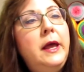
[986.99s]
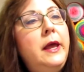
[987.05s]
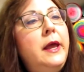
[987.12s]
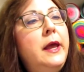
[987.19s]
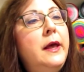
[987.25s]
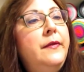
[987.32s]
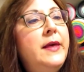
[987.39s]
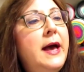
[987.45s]

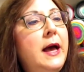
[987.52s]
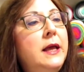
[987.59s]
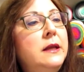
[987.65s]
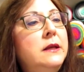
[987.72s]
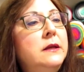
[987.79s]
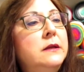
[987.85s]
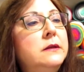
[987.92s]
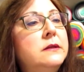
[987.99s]
and that
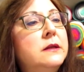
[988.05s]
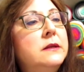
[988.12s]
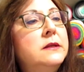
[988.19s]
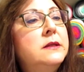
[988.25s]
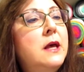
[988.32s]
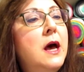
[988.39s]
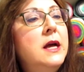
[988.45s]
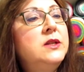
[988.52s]
is a
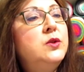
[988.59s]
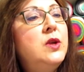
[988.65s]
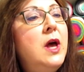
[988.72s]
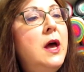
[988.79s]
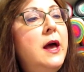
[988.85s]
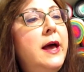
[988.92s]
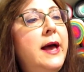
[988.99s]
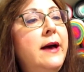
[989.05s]
size
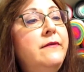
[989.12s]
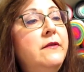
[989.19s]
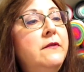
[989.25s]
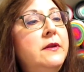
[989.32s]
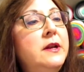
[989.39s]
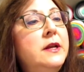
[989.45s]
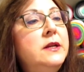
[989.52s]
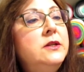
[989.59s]

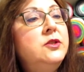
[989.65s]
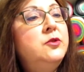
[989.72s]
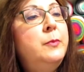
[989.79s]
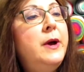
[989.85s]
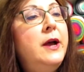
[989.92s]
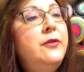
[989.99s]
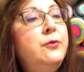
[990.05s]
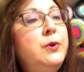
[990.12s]
1/2 inch
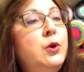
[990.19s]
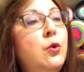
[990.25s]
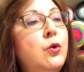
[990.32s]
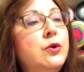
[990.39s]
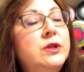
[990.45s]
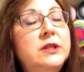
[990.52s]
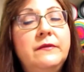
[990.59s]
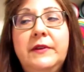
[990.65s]
by
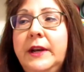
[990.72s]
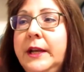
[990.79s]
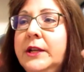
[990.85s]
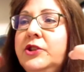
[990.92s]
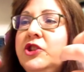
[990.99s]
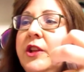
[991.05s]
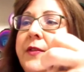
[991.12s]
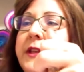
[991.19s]
3/4
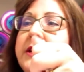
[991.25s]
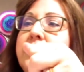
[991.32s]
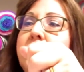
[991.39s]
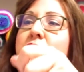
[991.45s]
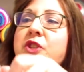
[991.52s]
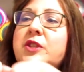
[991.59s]
inch. And these are